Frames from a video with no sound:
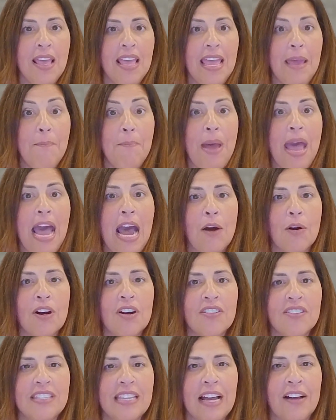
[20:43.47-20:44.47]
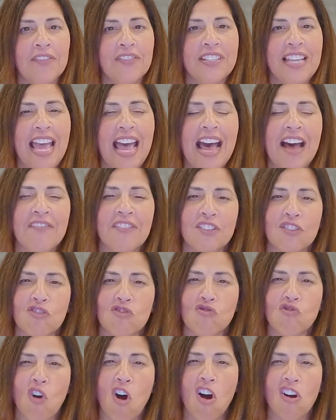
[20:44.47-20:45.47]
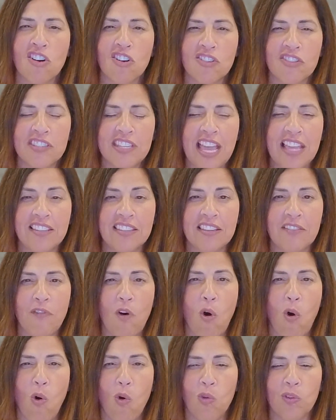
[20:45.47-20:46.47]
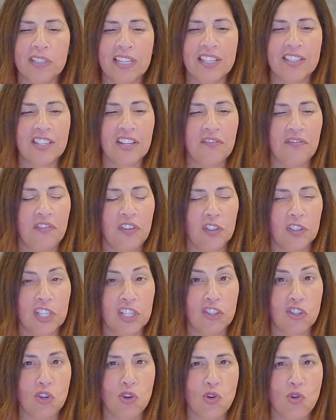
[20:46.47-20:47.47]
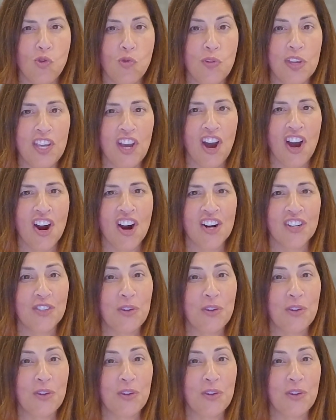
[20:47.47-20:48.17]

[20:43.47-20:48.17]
empower ourselves to have a stronger sense of wholeness and fullness to who we are.